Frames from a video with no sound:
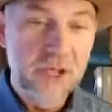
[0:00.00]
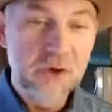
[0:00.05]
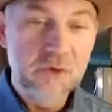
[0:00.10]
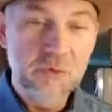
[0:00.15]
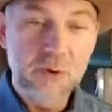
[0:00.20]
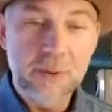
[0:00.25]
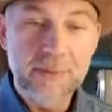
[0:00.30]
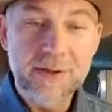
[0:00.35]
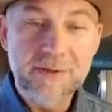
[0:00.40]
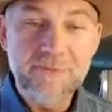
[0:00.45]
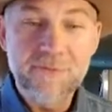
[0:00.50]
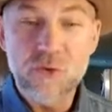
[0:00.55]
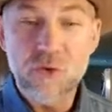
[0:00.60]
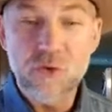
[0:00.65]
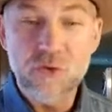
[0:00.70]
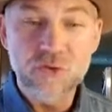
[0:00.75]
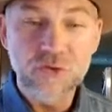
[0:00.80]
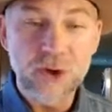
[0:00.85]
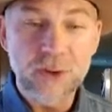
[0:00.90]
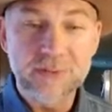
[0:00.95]
Rubbing
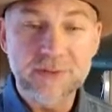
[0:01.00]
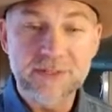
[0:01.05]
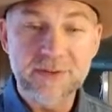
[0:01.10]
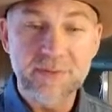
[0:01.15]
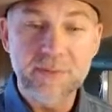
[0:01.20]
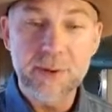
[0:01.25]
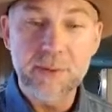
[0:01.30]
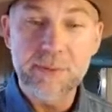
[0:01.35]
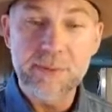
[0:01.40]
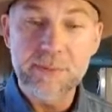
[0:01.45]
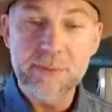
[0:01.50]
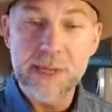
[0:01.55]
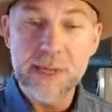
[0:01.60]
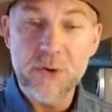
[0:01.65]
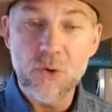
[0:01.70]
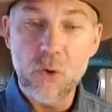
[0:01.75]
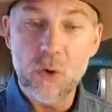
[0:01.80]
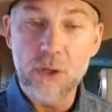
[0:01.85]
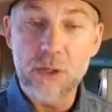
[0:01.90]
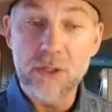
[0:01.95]
4 drops of peppermint
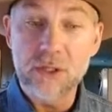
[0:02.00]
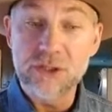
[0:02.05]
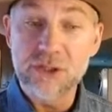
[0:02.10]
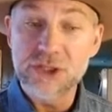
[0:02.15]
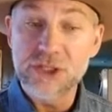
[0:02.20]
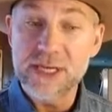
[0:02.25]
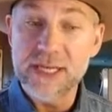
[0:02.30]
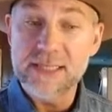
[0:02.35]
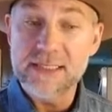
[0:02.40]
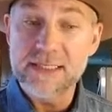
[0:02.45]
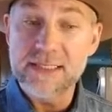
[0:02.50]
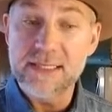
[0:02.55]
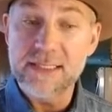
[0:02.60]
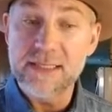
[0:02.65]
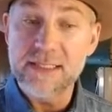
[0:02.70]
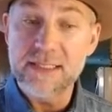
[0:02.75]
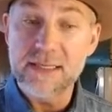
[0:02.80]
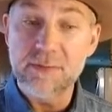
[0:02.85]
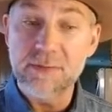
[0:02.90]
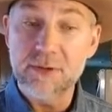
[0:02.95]
oil on chest and
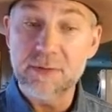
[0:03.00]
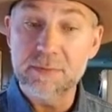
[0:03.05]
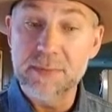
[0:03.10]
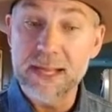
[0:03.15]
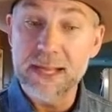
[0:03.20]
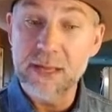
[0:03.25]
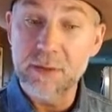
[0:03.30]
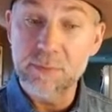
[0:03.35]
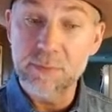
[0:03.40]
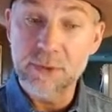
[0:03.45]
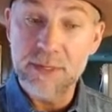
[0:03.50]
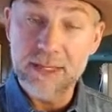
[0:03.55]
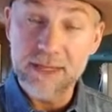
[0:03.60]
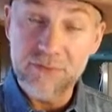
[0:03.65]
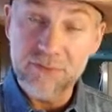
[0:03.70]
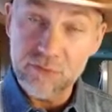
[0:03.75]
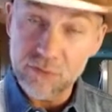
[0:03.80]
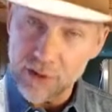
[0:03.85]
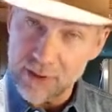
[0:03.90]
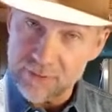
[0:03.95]
stomach may help
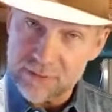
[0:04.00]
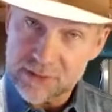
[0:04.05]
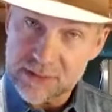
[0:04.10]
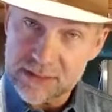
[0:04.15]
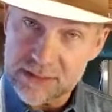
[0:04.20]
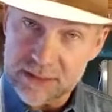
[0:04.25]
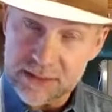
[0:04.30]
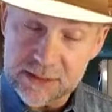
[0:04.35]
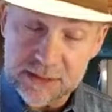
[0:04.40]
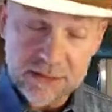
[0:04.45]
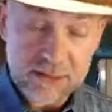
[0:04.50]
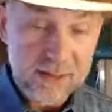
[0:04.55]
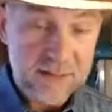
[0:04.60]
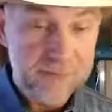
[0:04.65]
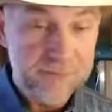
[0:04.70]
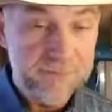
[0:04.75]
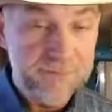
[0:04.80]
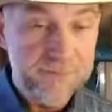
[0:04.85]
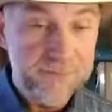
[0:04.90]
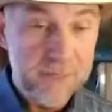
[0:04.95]
relieve travel sickness.
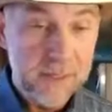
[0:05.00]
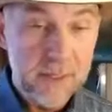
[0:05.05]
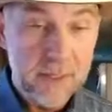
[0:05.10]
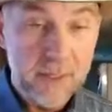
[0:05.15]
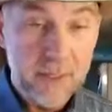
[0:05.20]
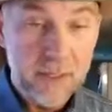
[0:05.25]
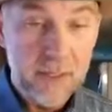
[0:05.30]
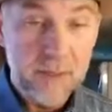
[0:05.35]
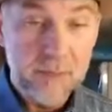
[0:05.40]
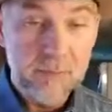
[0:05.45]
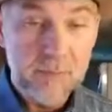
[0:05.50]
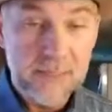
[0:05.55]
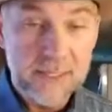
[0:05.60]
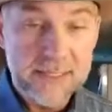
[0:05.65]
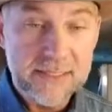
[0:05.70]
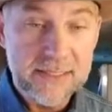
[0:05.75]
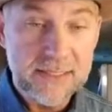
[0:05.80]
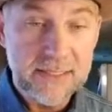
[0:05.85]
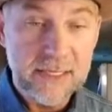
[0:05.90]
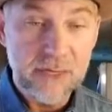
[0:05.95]

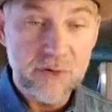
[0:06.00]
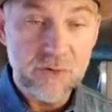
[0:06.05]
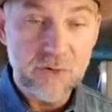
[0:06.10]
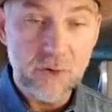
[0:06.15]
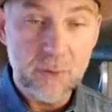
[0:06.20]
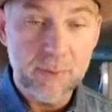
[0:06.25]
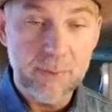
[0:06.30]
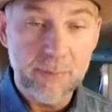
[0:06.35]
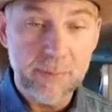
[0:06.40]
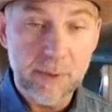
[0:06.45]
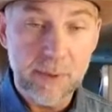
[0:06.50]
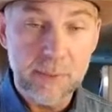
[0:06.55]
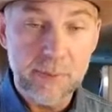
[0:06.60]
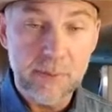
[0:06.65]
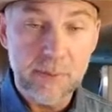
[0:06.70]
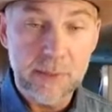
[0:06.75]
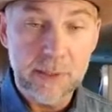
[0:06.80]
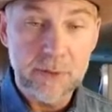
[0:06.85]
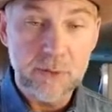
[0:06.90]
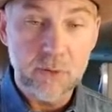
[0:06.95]
Placing a drop of
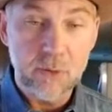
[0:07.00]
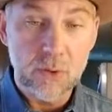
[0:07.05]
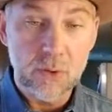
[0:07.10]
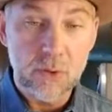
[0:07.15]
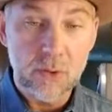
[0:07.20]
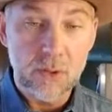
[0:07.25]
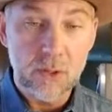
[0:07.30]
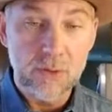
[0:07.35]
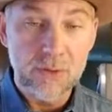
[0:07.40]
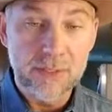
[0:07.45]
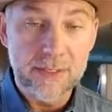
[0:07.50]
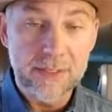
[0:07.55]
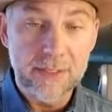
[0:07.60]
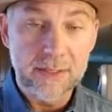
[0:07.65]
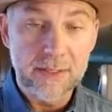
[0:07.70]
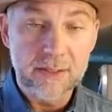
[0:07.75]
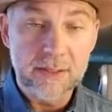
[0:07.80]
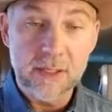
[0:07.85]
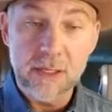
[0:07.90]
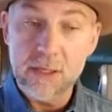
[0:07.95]
peppermint oil on
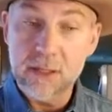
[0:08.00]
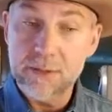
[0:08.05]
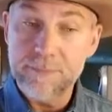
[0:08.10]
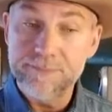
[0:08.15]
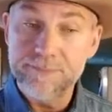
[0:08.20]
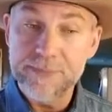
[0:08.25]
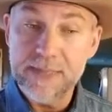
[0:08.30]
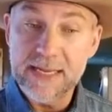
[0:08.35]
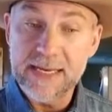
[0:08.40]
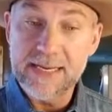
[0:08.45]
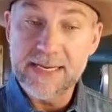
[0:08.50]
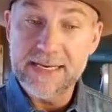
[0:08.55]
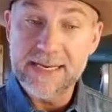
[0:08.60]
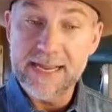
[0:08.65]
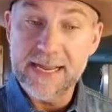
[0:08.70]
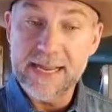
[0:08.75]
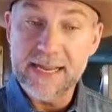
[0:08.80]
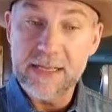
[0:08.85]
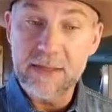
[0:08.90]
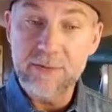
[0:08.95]
the tongue and
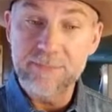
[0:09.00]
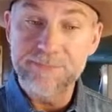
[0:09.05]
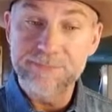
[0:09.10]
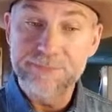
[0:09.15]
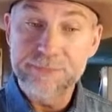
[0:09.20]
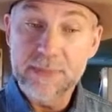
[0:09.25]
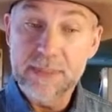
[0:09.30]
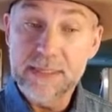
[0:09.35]
inhale